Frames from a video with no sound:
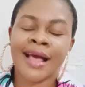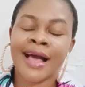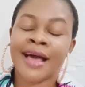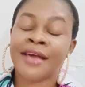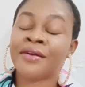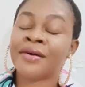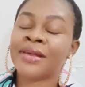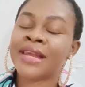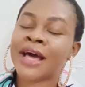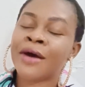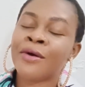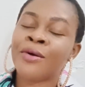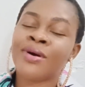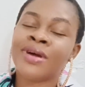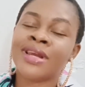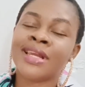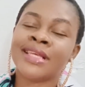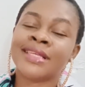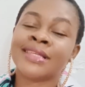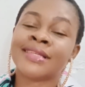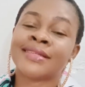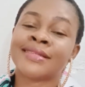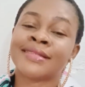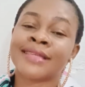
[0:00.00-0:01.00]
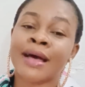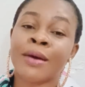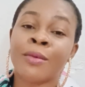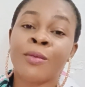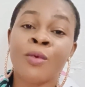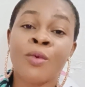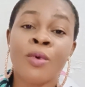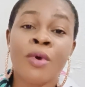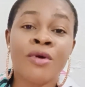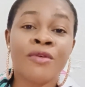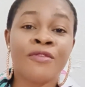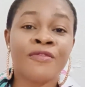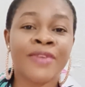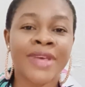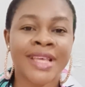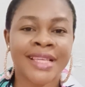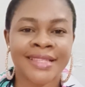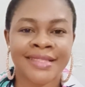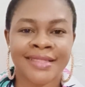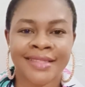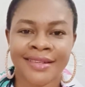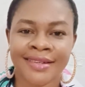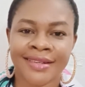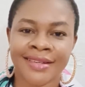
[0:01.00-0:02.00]
Another one is Psalm 1
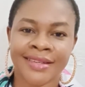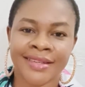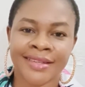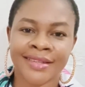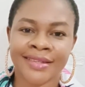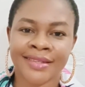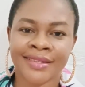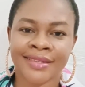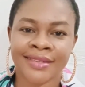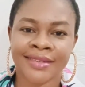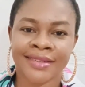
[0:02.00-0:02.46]
verse 3.